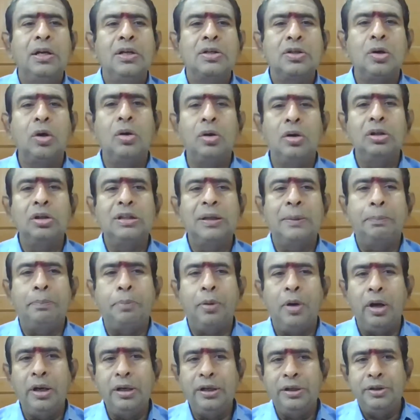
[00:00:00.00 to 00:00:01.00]
So the
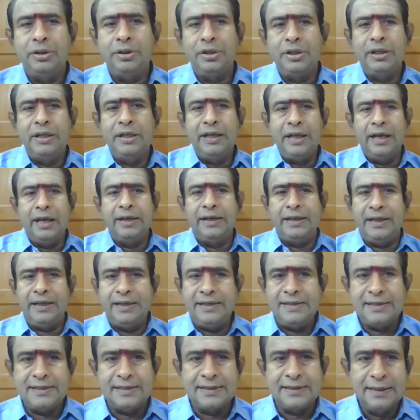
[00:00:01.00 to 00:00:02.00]
point here
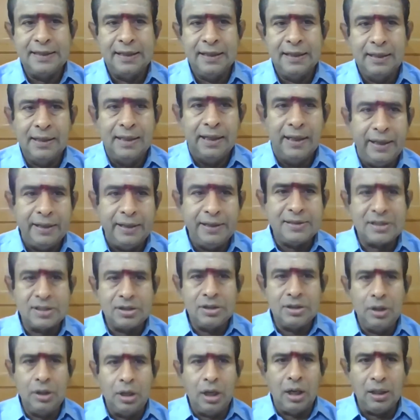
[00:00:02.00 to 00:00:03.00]
is,
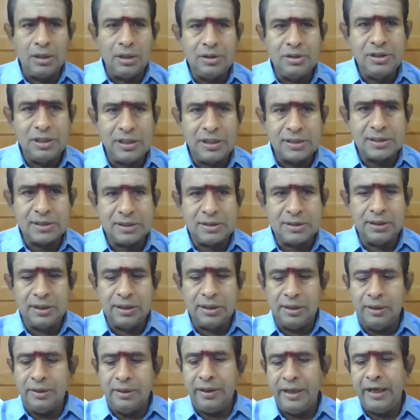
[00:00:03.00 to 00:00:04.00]
it's not just
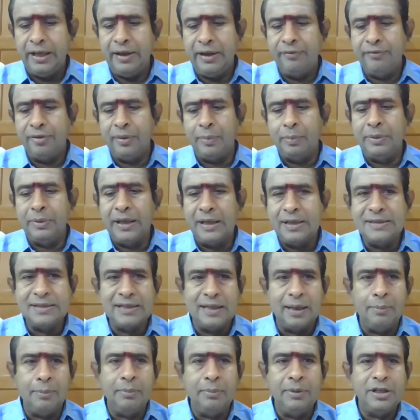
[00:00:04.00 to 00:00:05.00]
reading from the
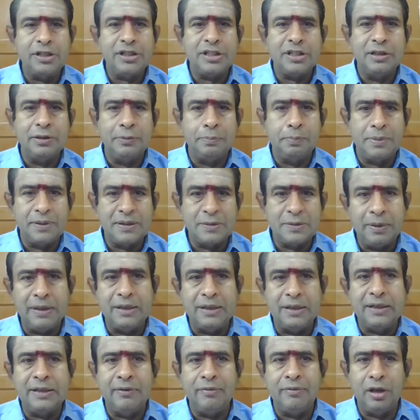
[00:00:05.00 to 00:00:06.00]
examination
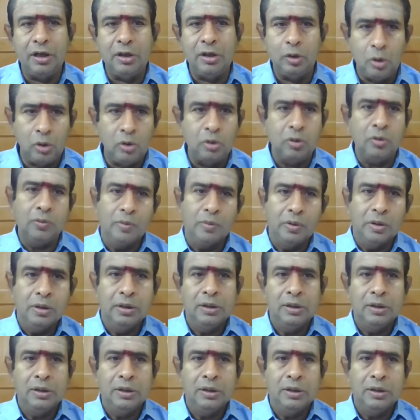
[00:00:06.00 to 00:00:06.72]
perspective alone.